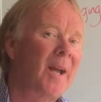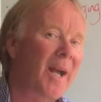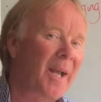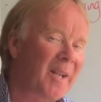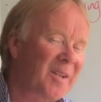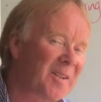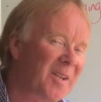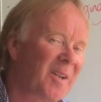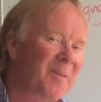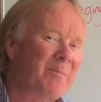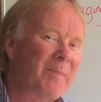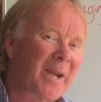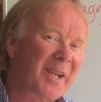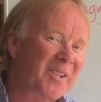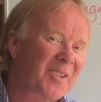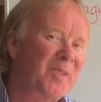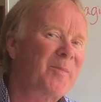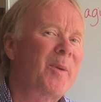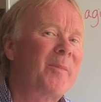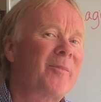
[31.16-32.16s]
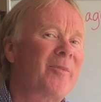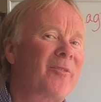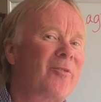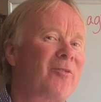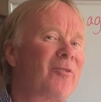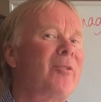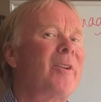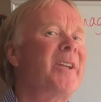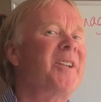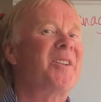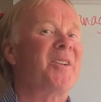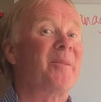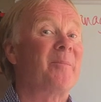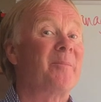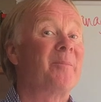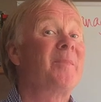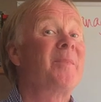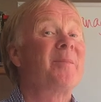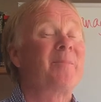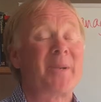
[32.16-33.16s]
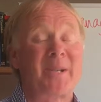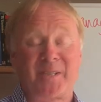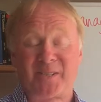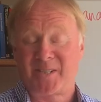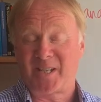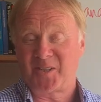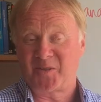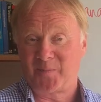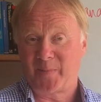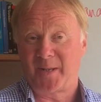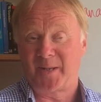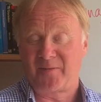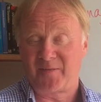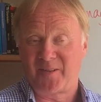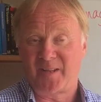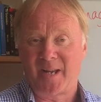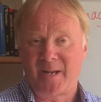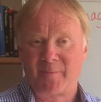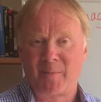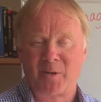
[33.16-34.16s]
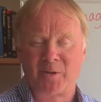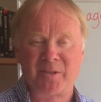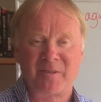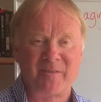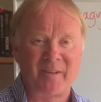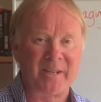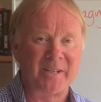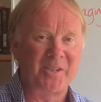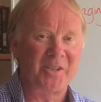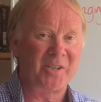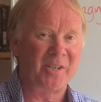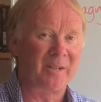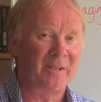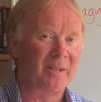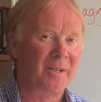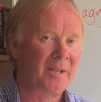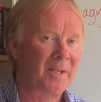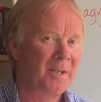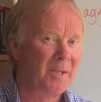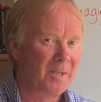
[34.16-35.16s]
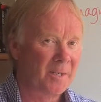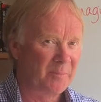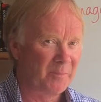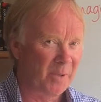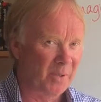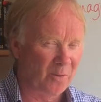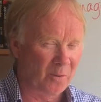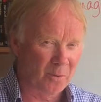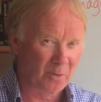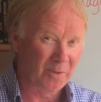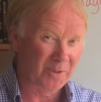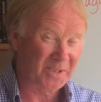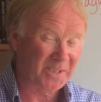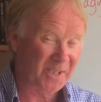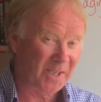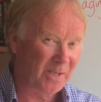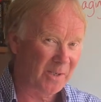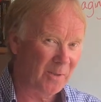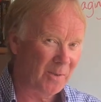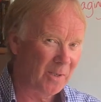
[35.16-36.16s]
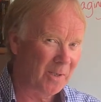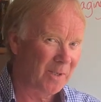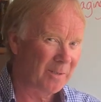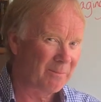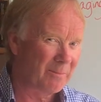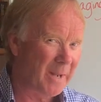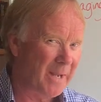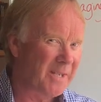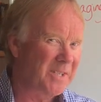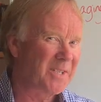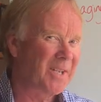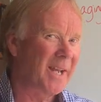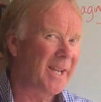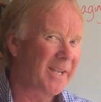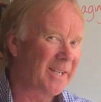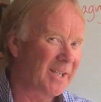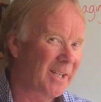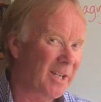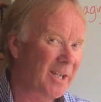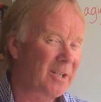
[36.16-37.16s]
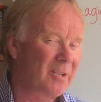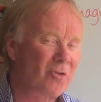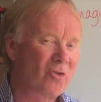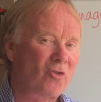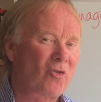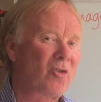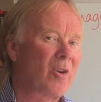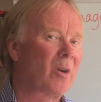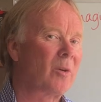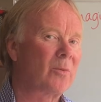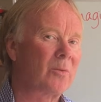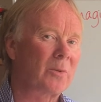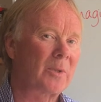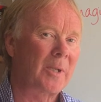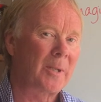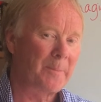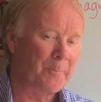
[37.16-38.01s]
and maximum freedom, because that's better for their motivation, but also maintain control.